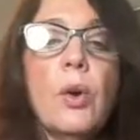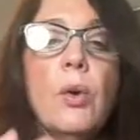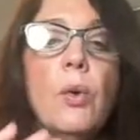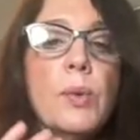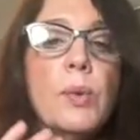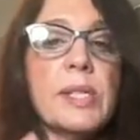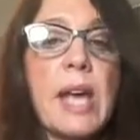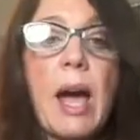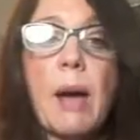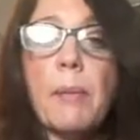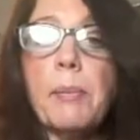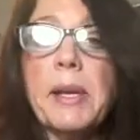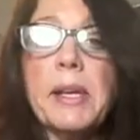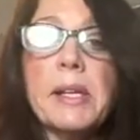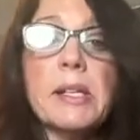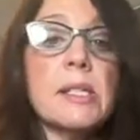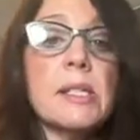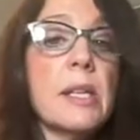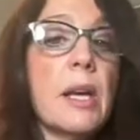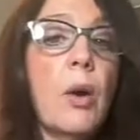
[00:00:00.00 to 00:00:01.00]
was happy
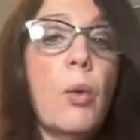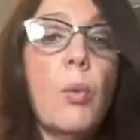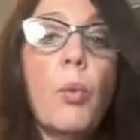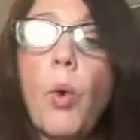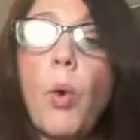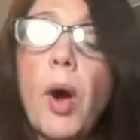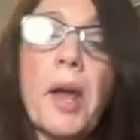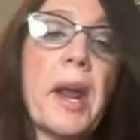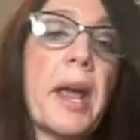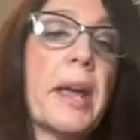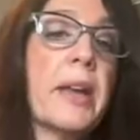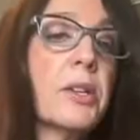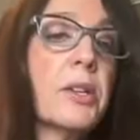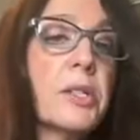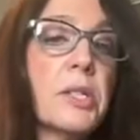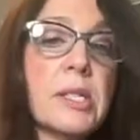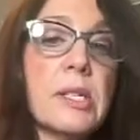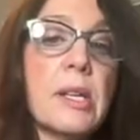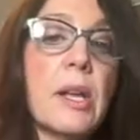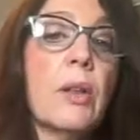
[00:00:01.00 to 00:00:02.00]
to sell what I
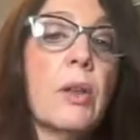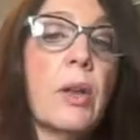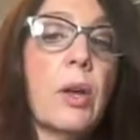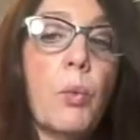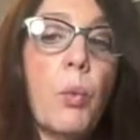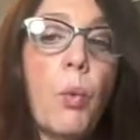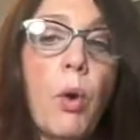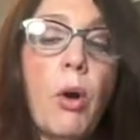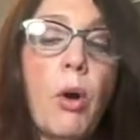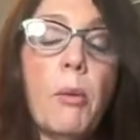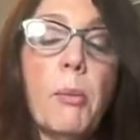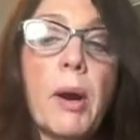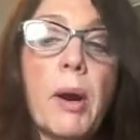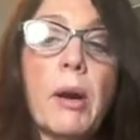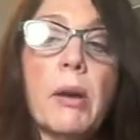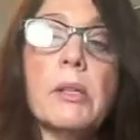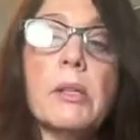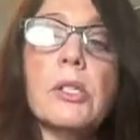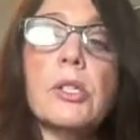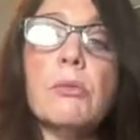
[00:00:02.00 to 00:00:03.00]
could sell on
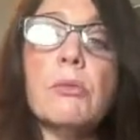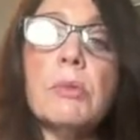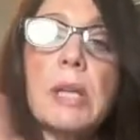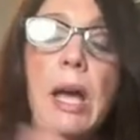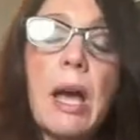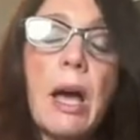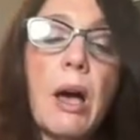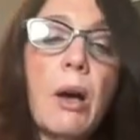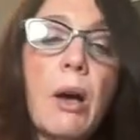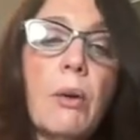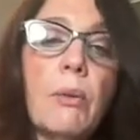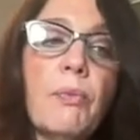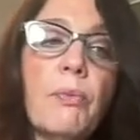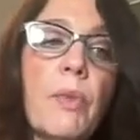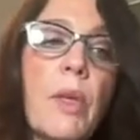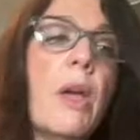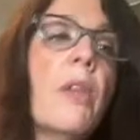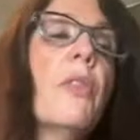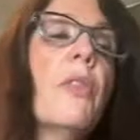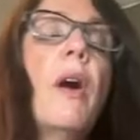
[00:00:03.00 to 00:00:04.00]
Walmart. So now
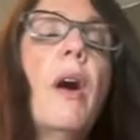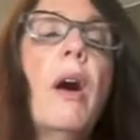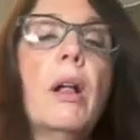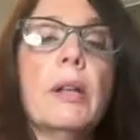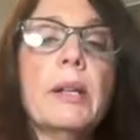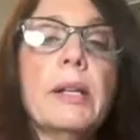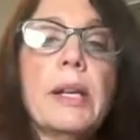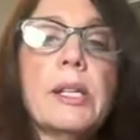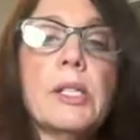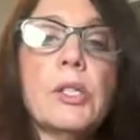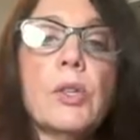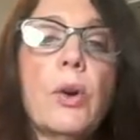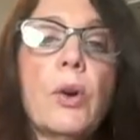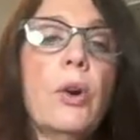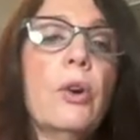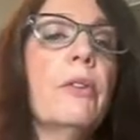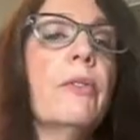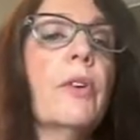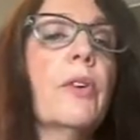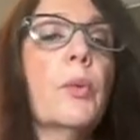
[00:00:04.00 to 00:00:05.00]
the holidays are
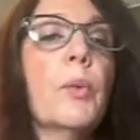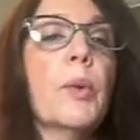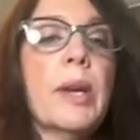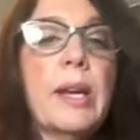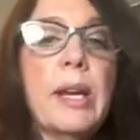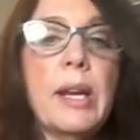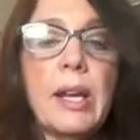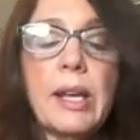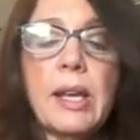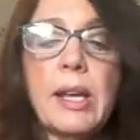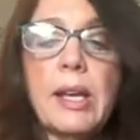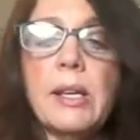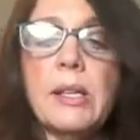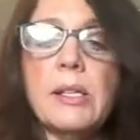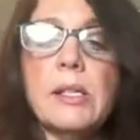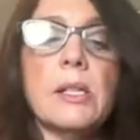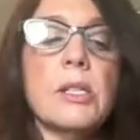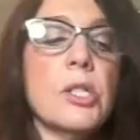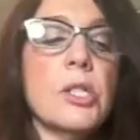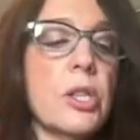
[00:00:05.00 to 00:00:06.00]
over. We're getting
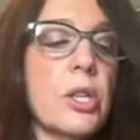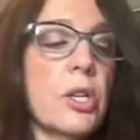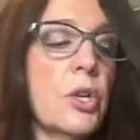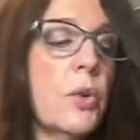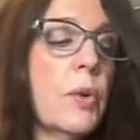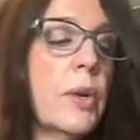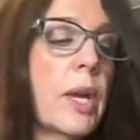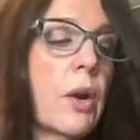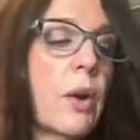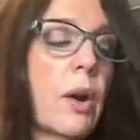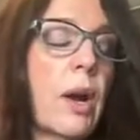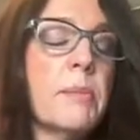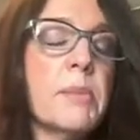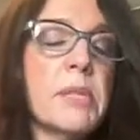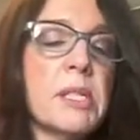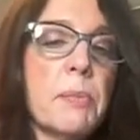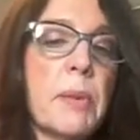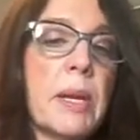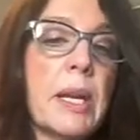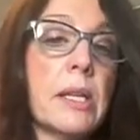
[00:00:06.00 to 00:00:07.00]
eased into the new year. I'm
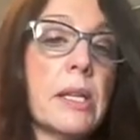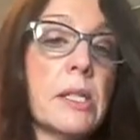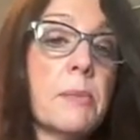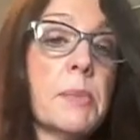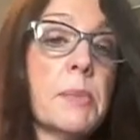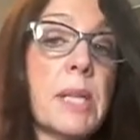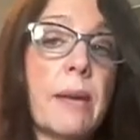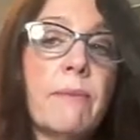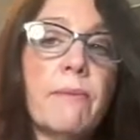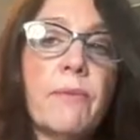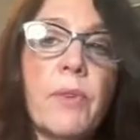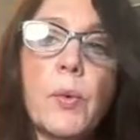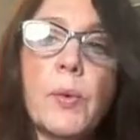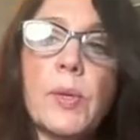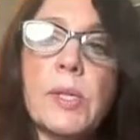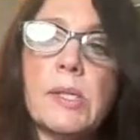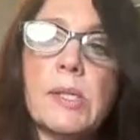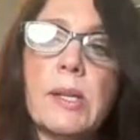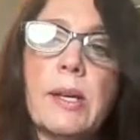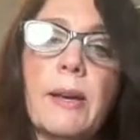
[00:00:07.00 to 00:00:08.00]
spending some time
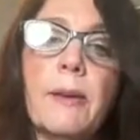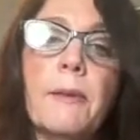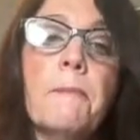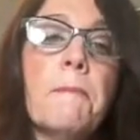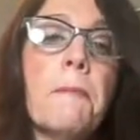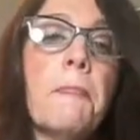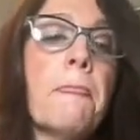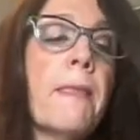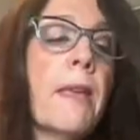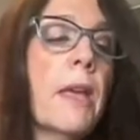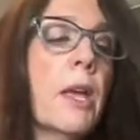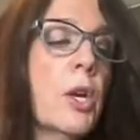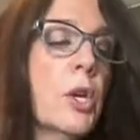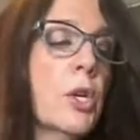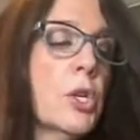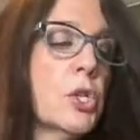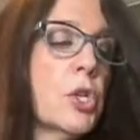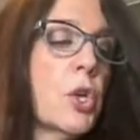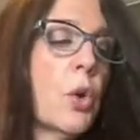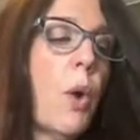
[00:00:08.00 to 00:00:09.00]
focusing.
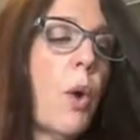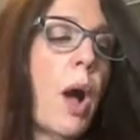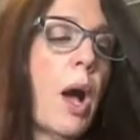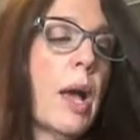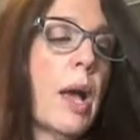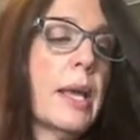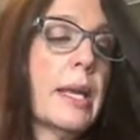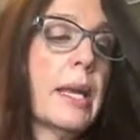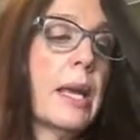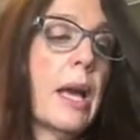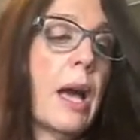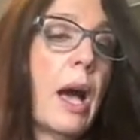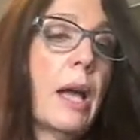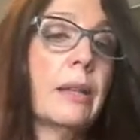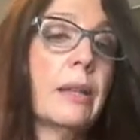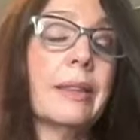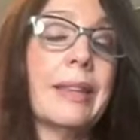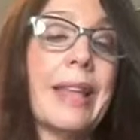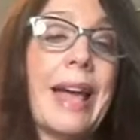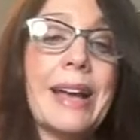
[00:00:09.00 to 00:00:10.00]
So
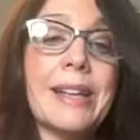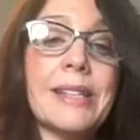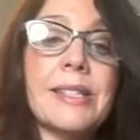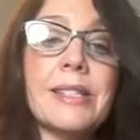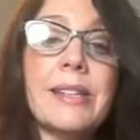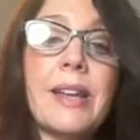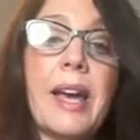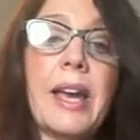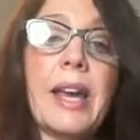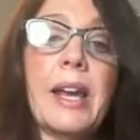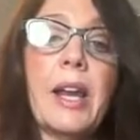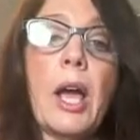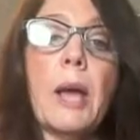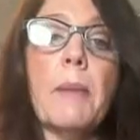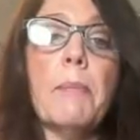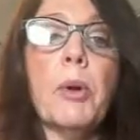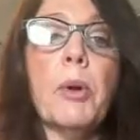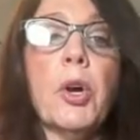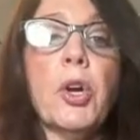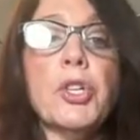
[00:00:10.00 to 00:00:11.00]
last night,
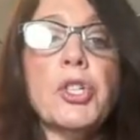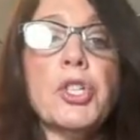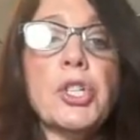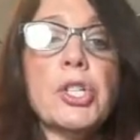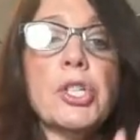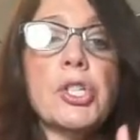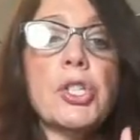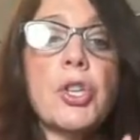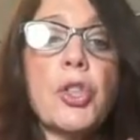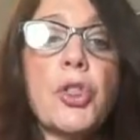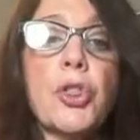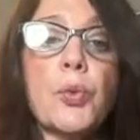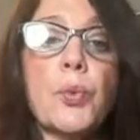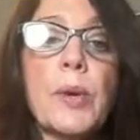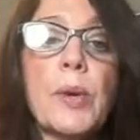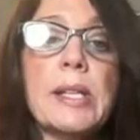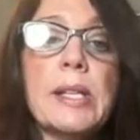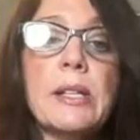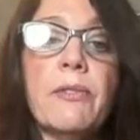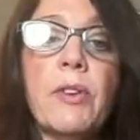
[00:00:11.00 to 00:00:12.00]
I purchased
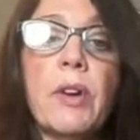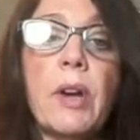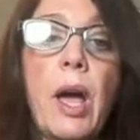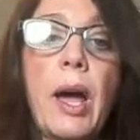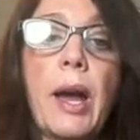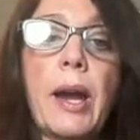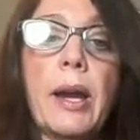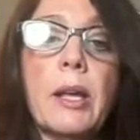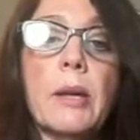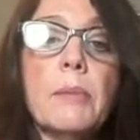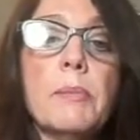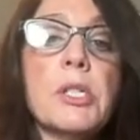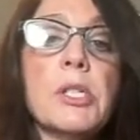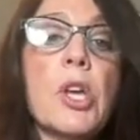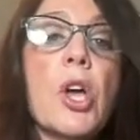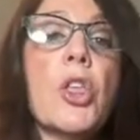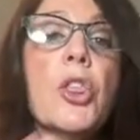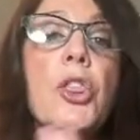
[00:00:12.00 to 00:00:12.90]
three different items,